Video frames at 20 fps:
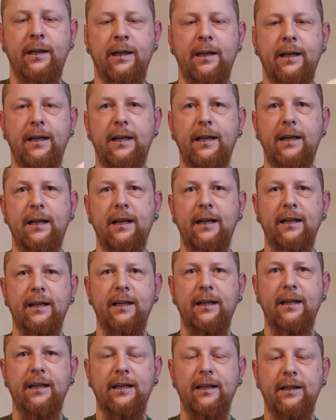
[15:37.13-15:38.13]
And then
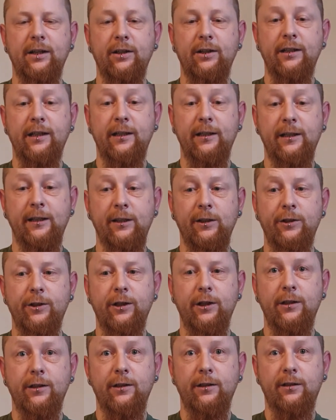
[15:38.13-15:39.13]
again, your Telltale
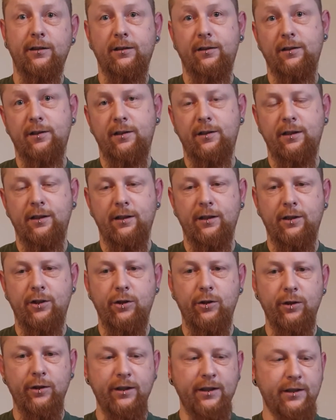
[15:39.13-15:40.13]
Shot is just a
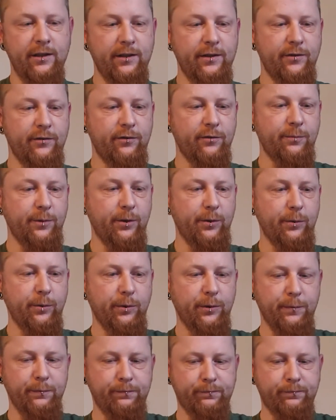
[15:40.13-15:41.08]
short distance from your hook,